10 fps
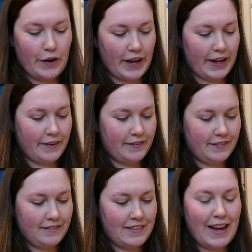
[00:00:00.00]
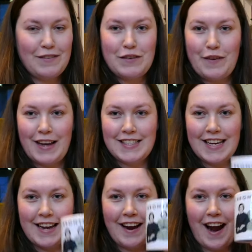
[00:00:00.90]
okay, I have it right
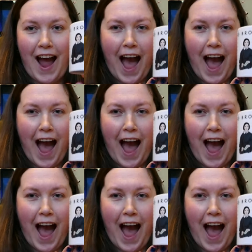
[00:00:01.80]
here.